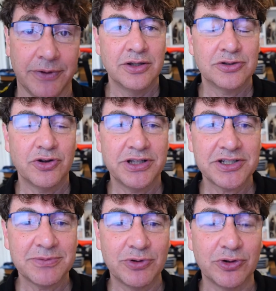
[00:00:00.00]
So I did
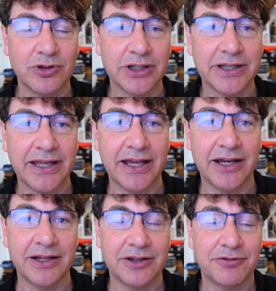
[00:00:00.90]
some Googling,
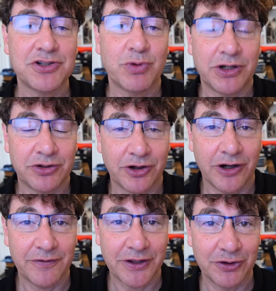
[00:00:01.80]
and there is a way to turn
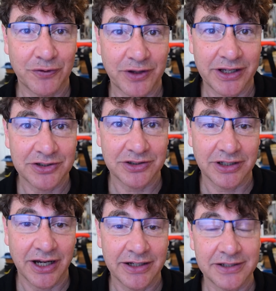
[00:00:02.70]
off that notification dot.